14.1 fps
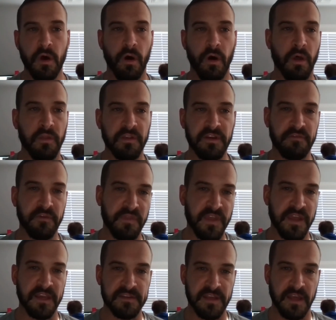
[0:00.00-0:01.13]
all the different
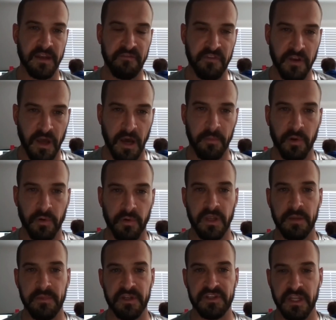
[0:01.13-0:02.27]
things that a phenomenal
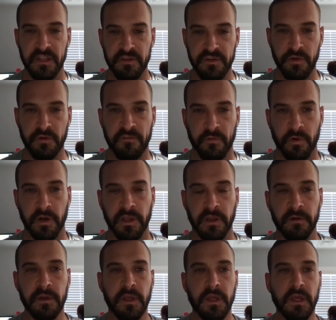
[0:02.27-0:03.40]
image can do for
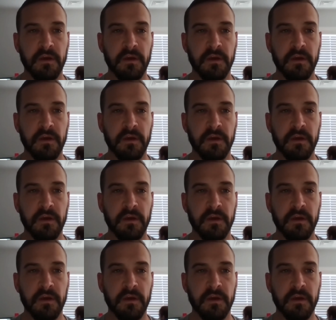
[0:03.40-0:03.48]
you,